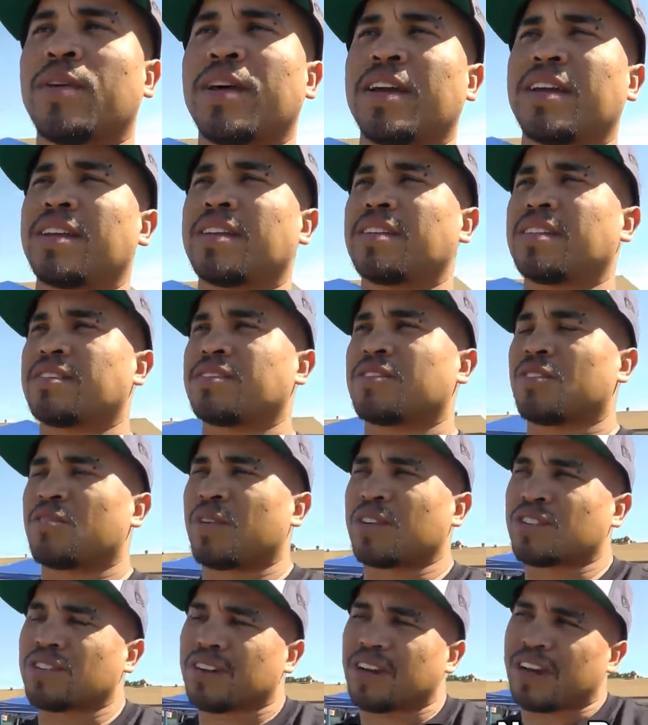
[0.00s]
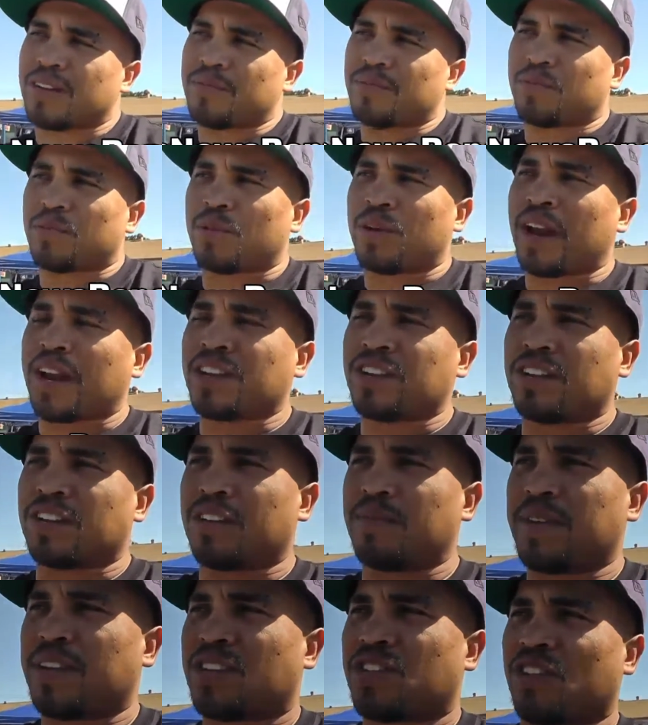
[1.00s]
You know what? That's a good question. Um, we're actually
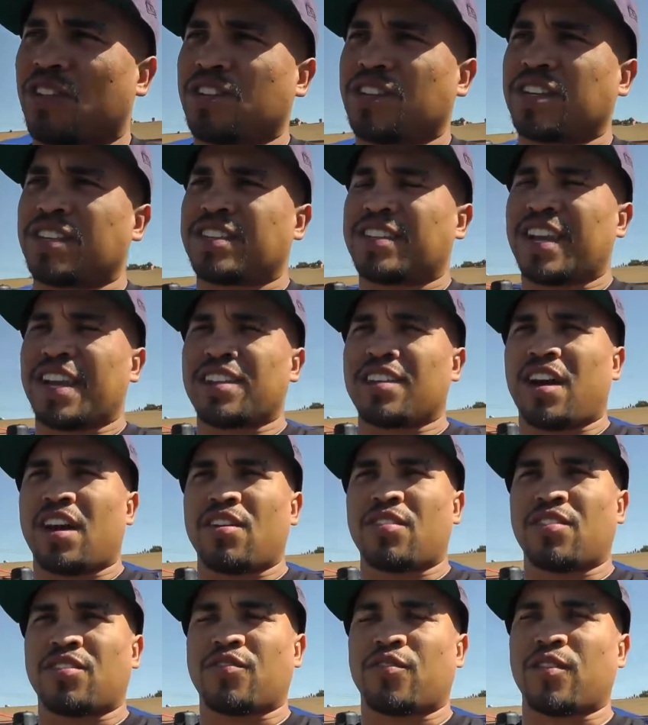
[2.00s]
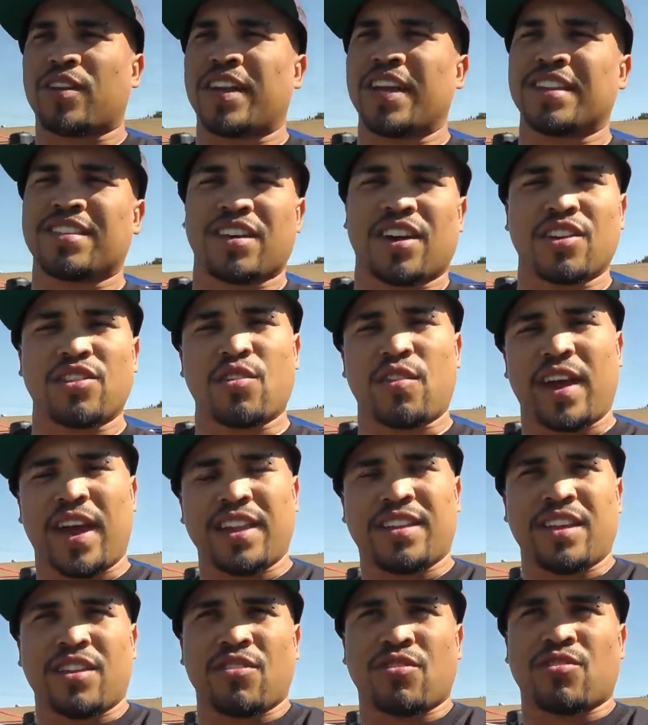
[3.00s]
going to be charging ten dollars for kids under
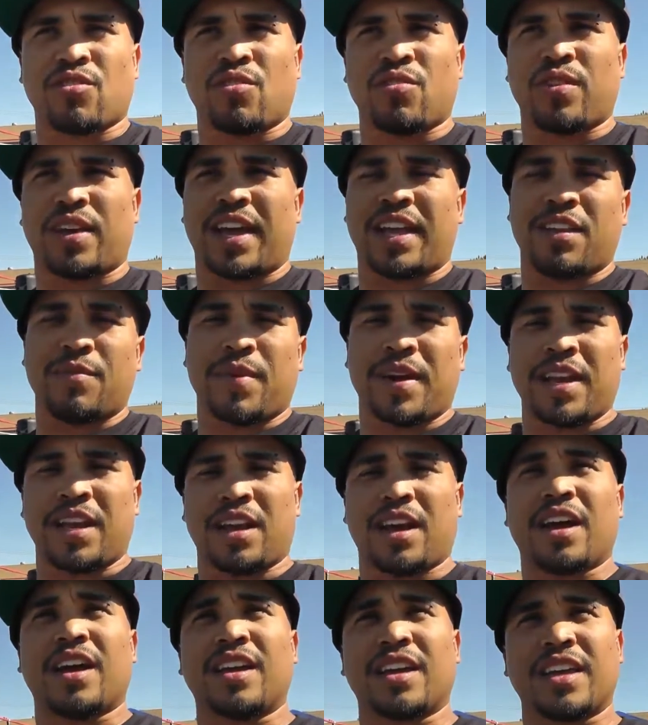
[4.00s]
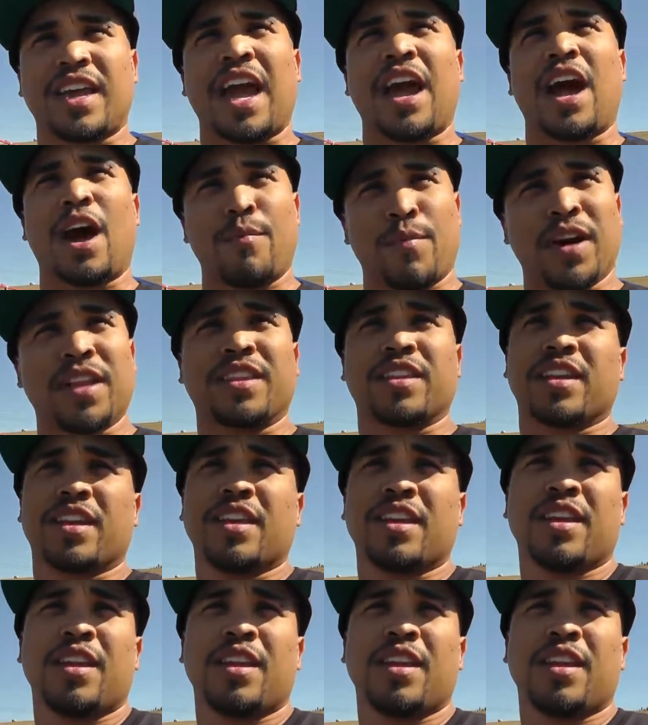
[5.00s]
18 years old. Anybody? A yeah, a month.